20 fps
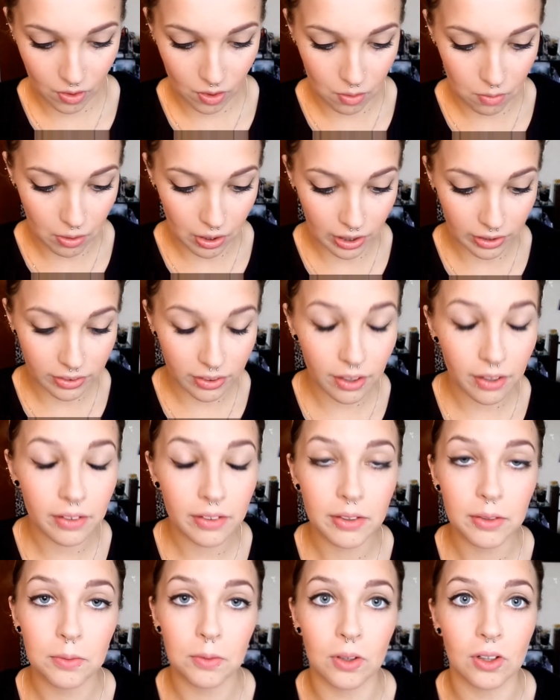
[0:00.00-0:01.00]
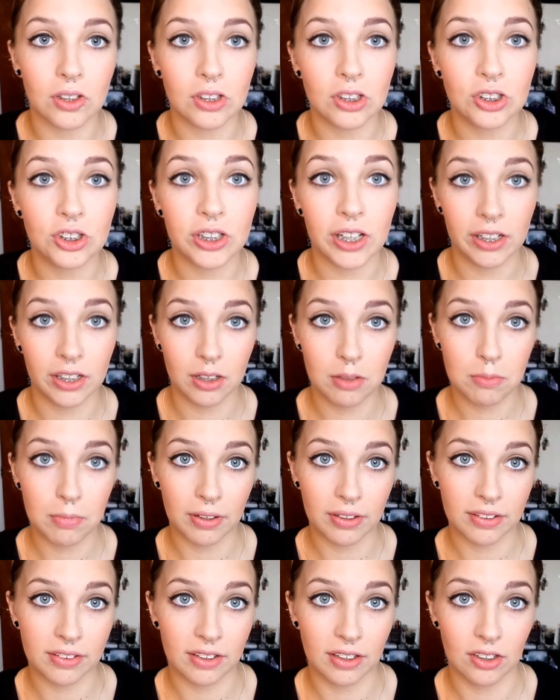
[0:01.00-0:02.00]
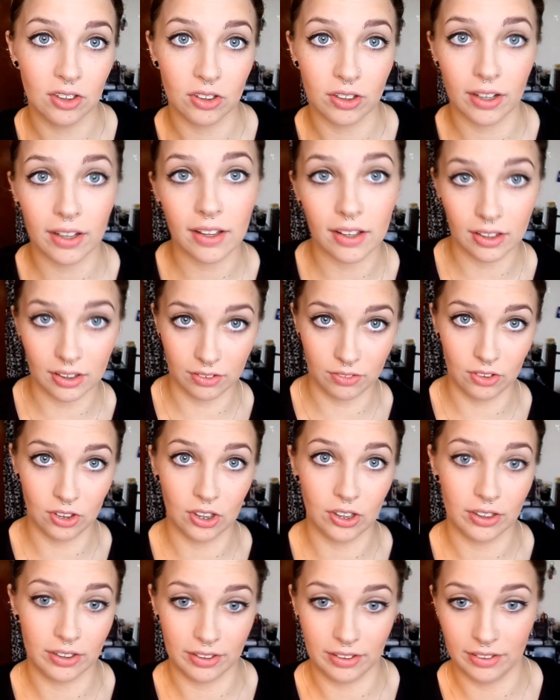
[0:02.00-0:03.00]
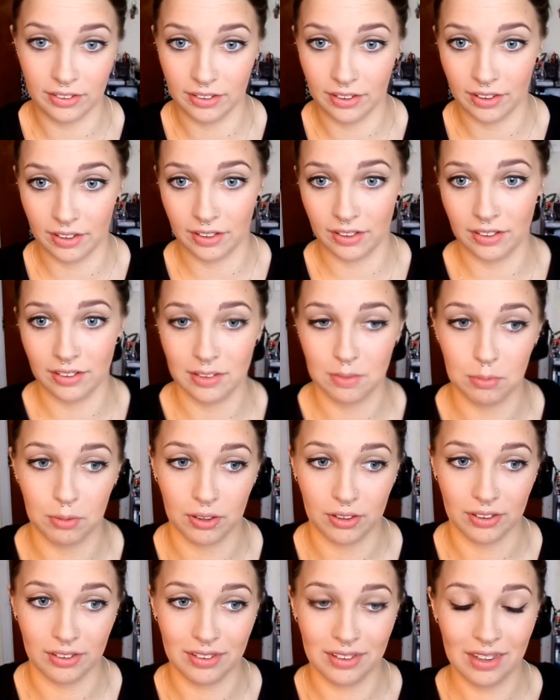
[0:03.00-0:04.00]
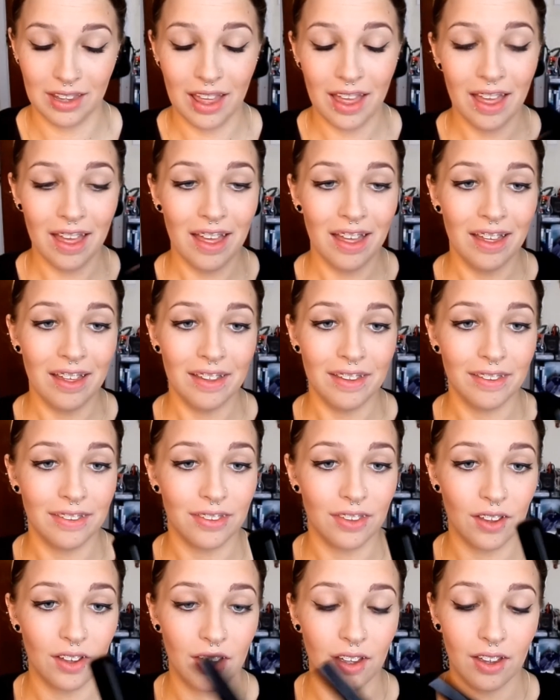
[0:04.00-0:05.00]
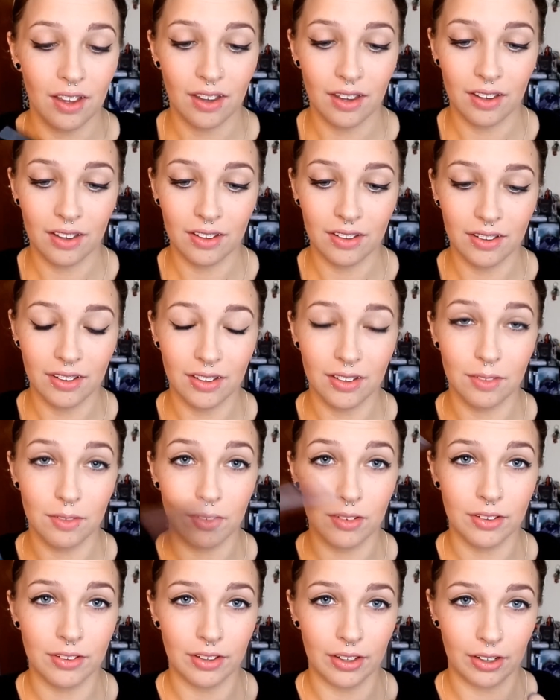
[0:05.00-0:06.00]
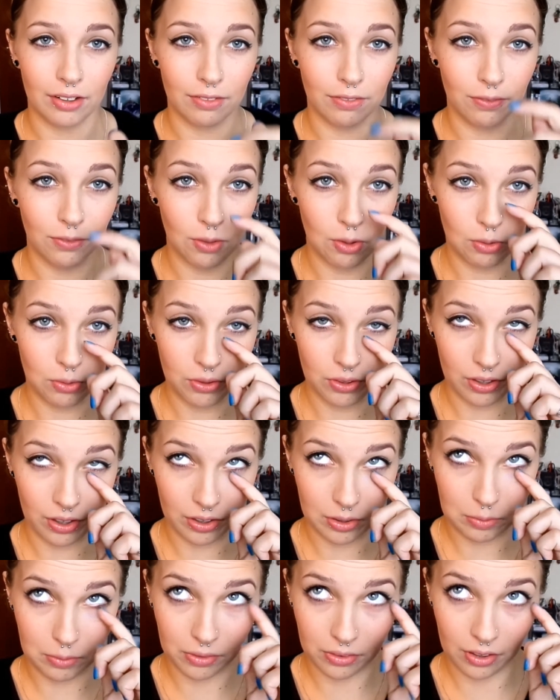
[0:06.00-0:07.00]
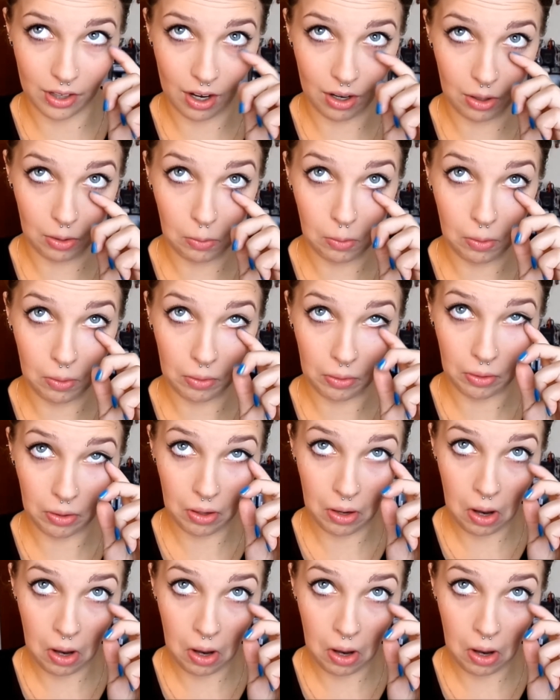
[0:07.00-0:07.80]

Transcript: well, I'll tell you what, Shannon makes it look a hell of a lot easier than it is, because there is like a full size mascara wand